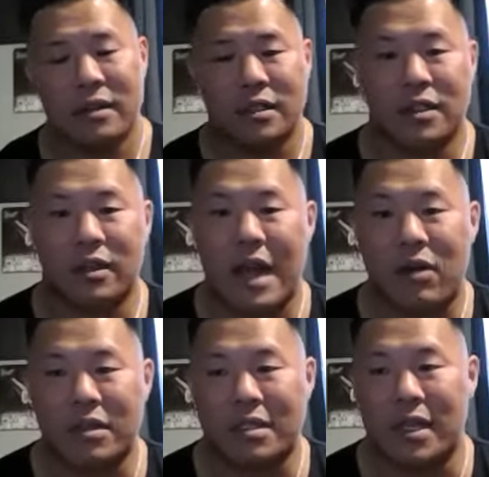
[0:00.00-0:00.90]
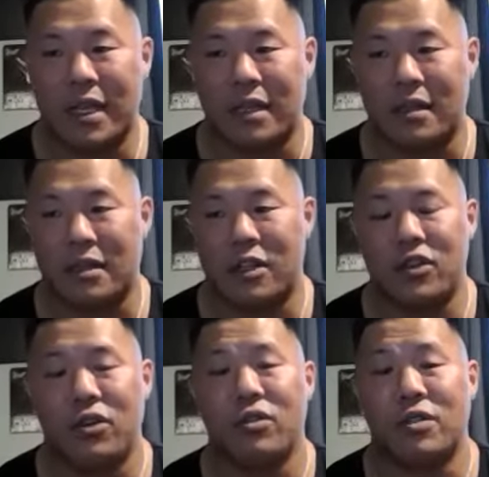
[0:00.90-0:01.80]
So that was like
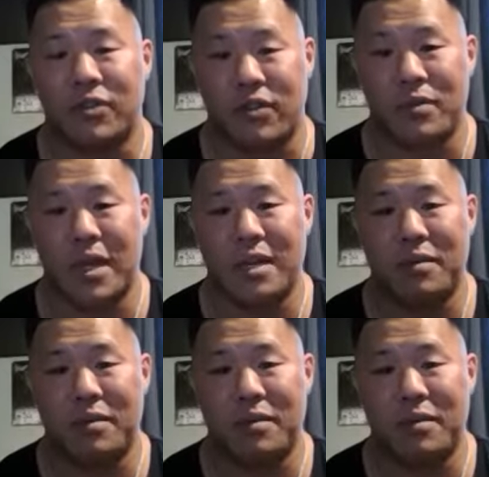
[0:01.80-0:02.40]
huge for me,